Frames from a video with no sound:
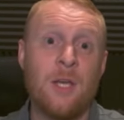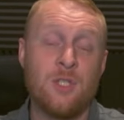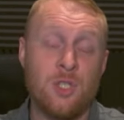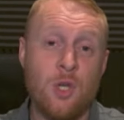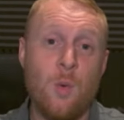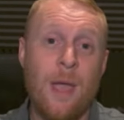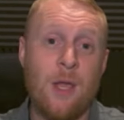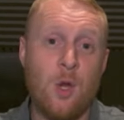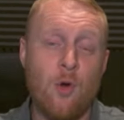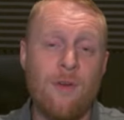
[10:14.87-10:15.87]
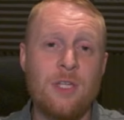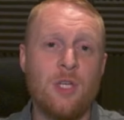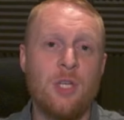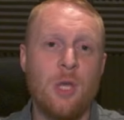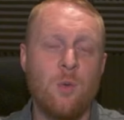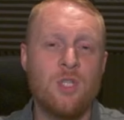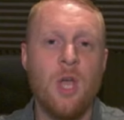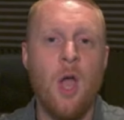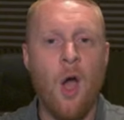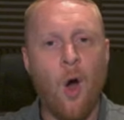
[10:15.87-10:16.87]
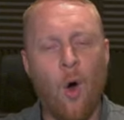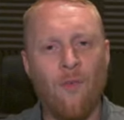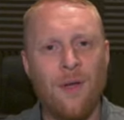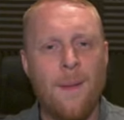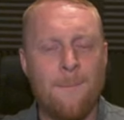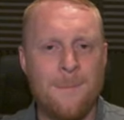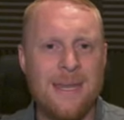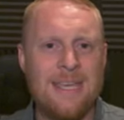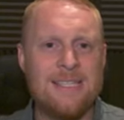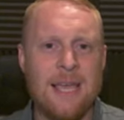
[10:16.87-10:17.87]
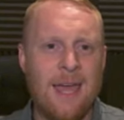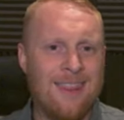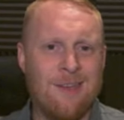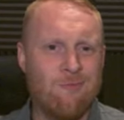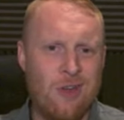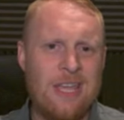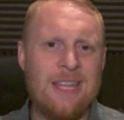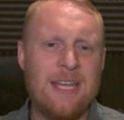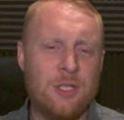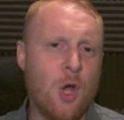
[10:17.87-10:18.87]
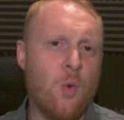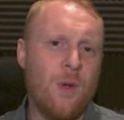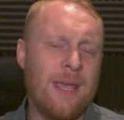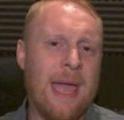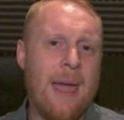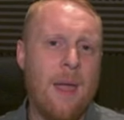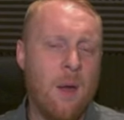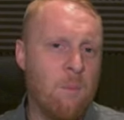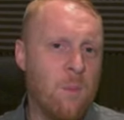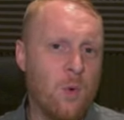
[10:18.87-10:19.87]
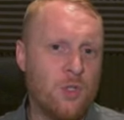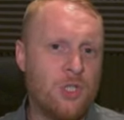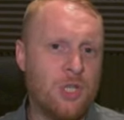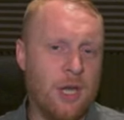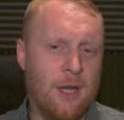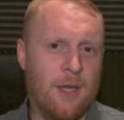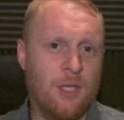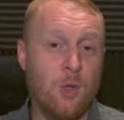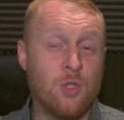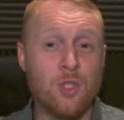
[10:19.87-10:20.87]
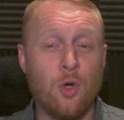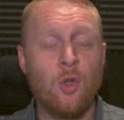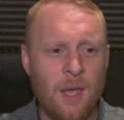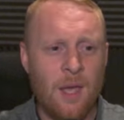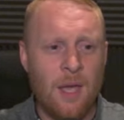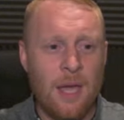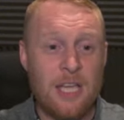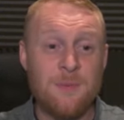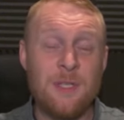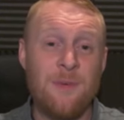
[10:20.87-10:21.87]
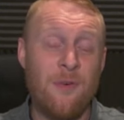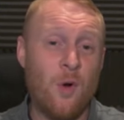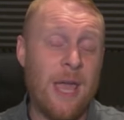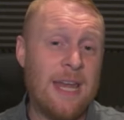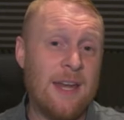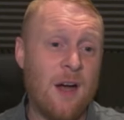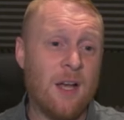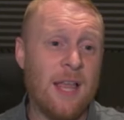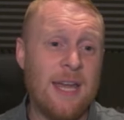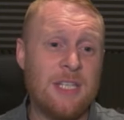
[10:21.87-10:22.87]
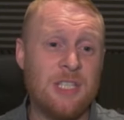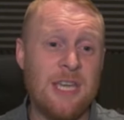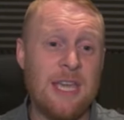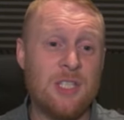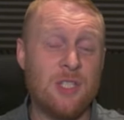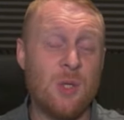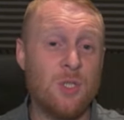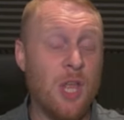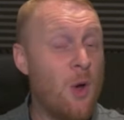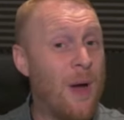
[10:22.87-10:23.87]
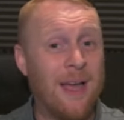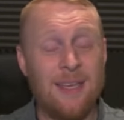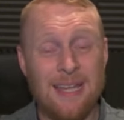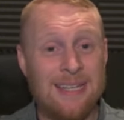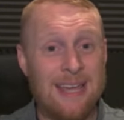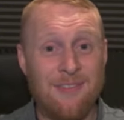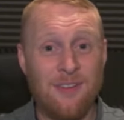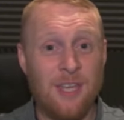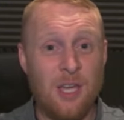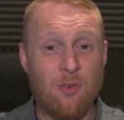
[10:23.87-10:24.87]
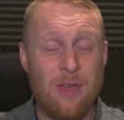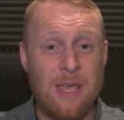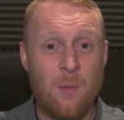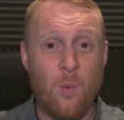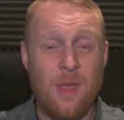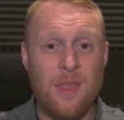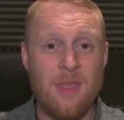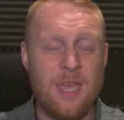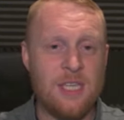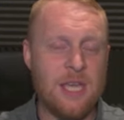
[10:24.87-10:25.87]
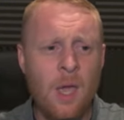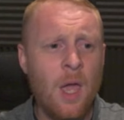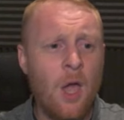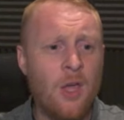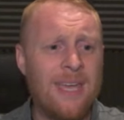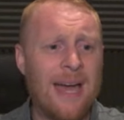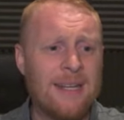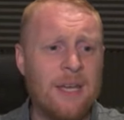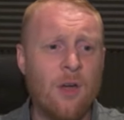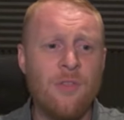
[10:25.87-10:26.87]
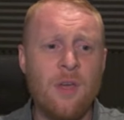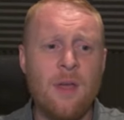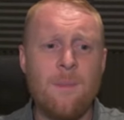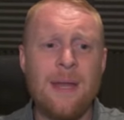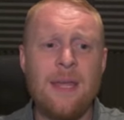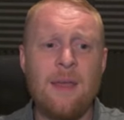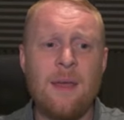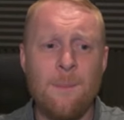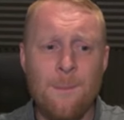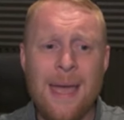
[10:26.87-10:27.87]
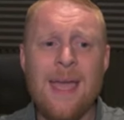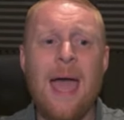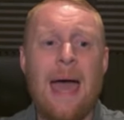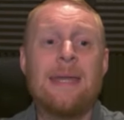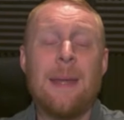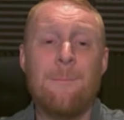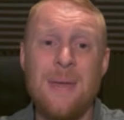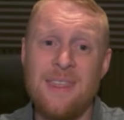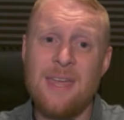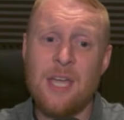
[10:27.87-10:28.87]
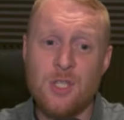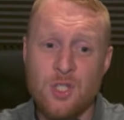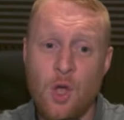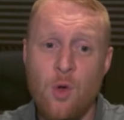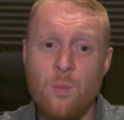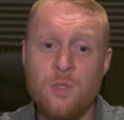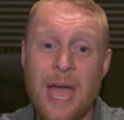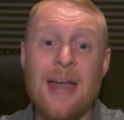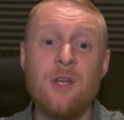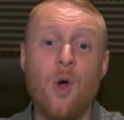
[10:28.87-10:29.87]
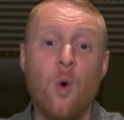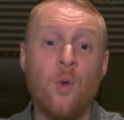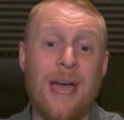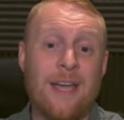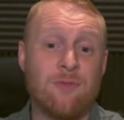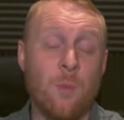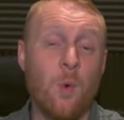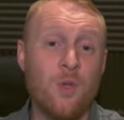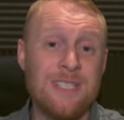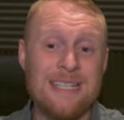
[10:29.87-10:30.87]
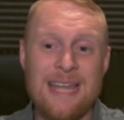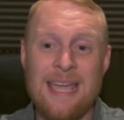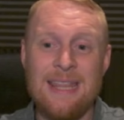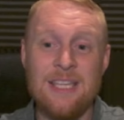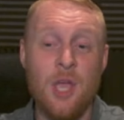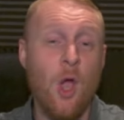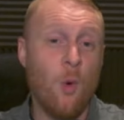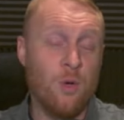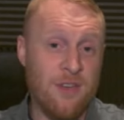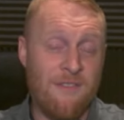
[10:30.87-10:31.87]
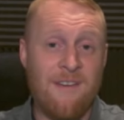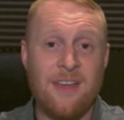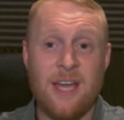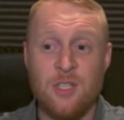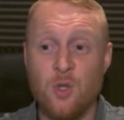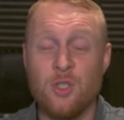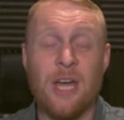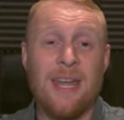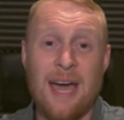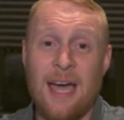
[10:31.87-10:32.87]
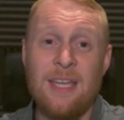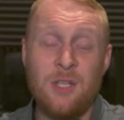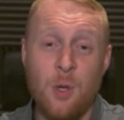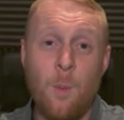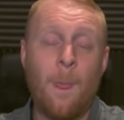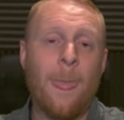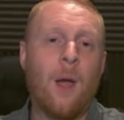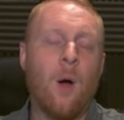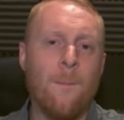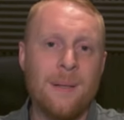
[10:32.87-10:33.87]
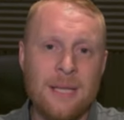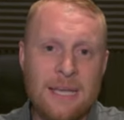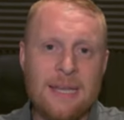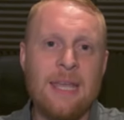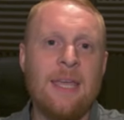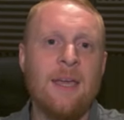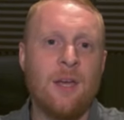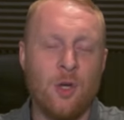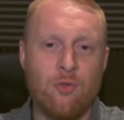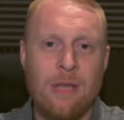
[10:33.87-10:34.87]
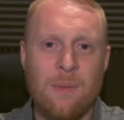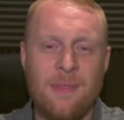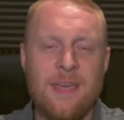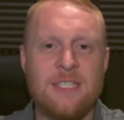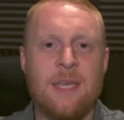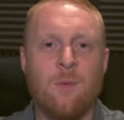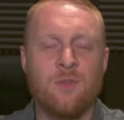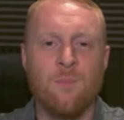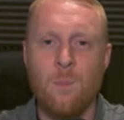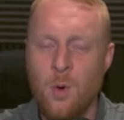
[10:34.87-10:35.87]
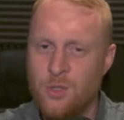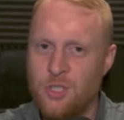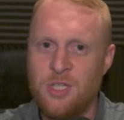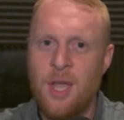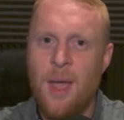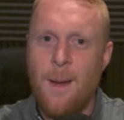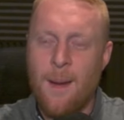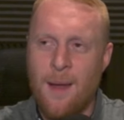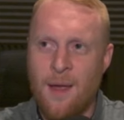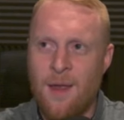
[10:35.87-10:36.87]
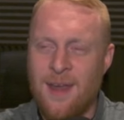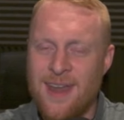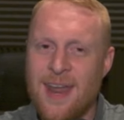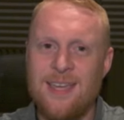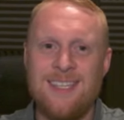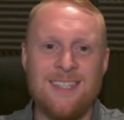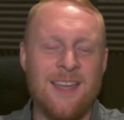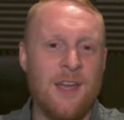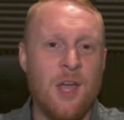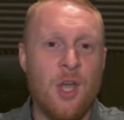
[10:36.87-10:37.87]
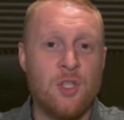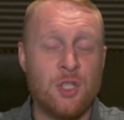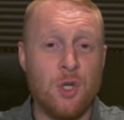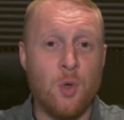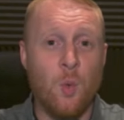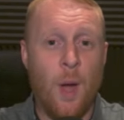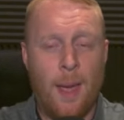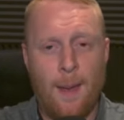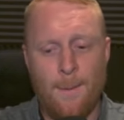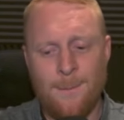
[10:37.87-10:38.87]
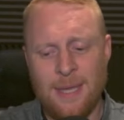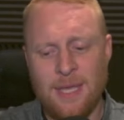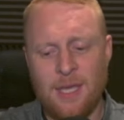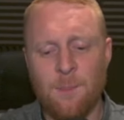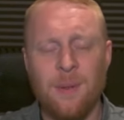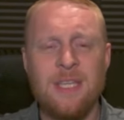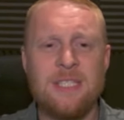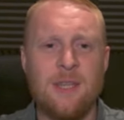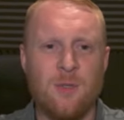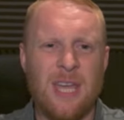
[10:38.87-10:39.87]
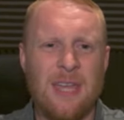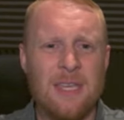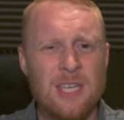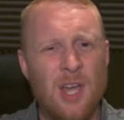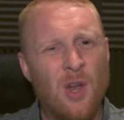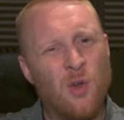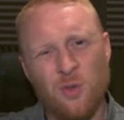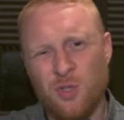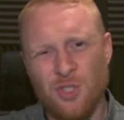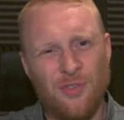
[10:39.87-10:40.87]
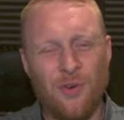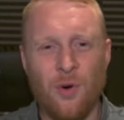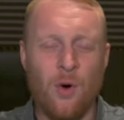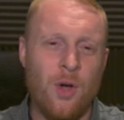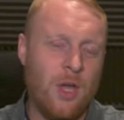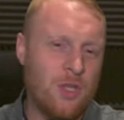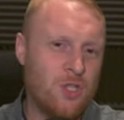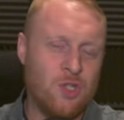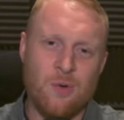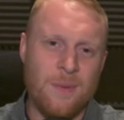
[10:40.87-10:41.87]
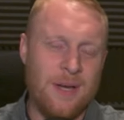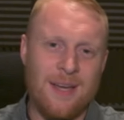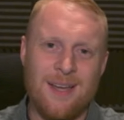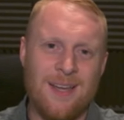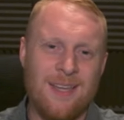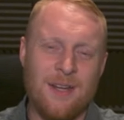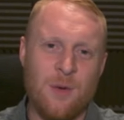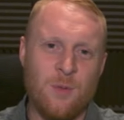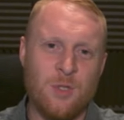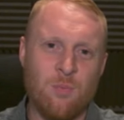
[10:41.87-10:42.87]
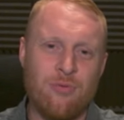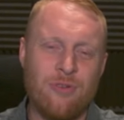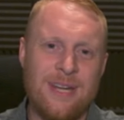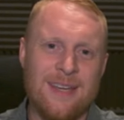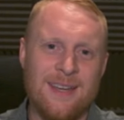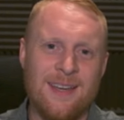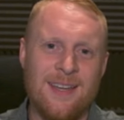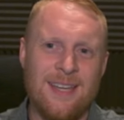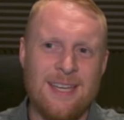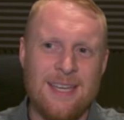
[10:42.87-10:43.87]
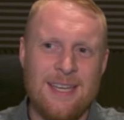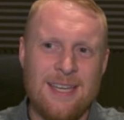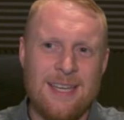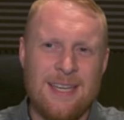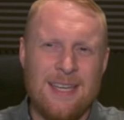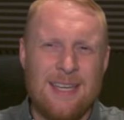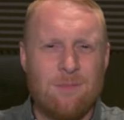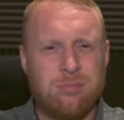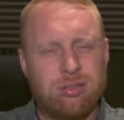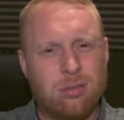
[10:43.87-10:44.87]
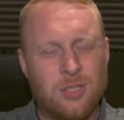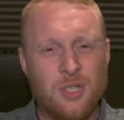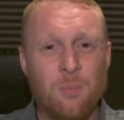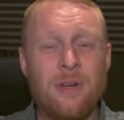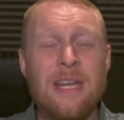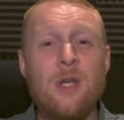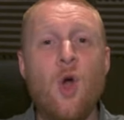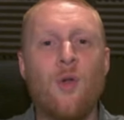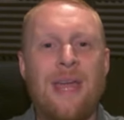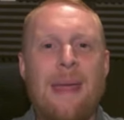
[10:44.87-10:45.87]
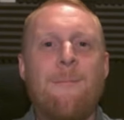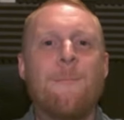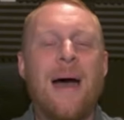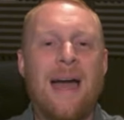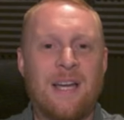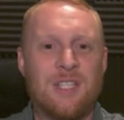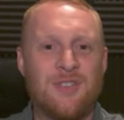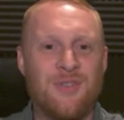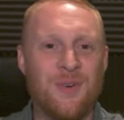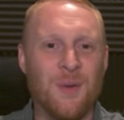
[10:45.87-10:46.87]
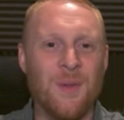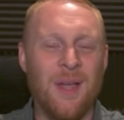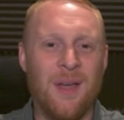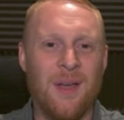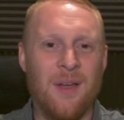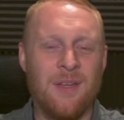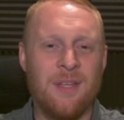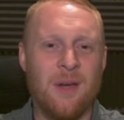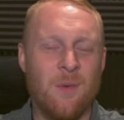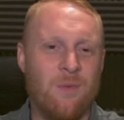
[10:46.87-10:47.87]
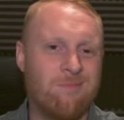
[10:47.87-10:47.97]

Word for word: to encourage use of minis that really don't get much uh, use at all. As I mentioned before, gaining arc light energy is too slow. I definitely agree with this. Uh, the adding of the Medi Mega and Mythic tomes and gold as rewards in the dailies was a very nice touch, and I do completely agree with this. It was much uh, nicer to uh, be completing those dailies, not just for some, uh, you know, some prettier so pretty non-impactful, uh, you know,